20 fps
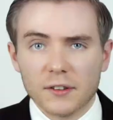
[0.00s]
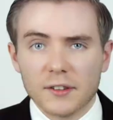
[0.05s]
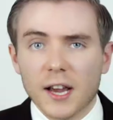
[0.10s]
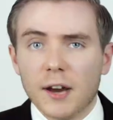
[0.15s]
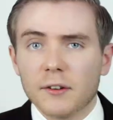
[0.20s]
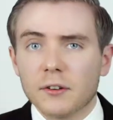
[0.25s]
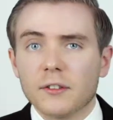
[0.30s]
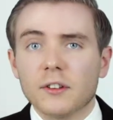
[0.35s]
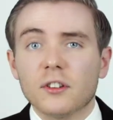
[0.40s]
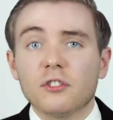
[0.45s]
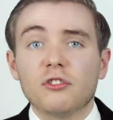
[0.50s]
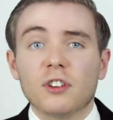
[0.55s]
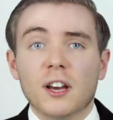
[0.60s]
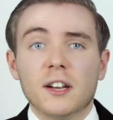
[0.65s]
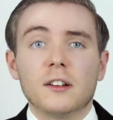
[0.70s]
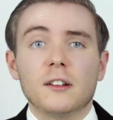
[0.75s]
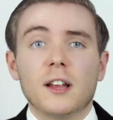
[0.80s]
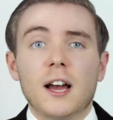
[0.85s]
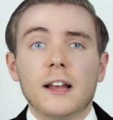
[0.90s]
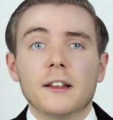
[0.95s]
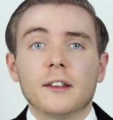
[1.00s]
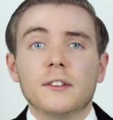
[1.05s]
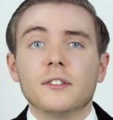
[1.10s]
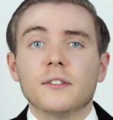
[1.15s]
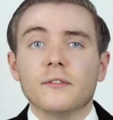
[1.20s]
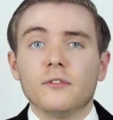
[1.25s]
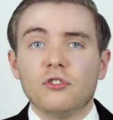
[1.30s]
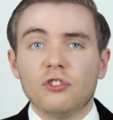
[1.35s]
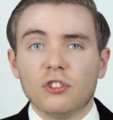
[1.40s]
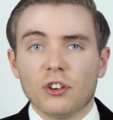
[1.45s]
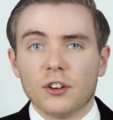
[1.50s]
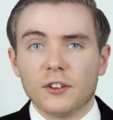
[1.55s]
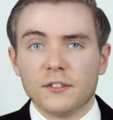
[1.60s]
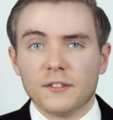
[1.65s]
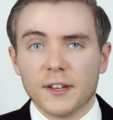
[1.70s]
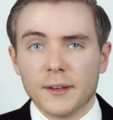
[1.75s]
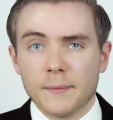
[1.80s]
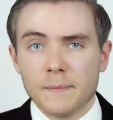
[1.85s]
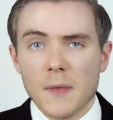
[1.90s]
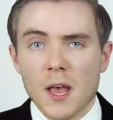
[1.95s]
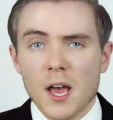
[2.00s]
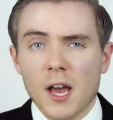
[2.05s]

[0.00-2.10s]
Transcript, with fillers: down on the Channel Island of Jersey.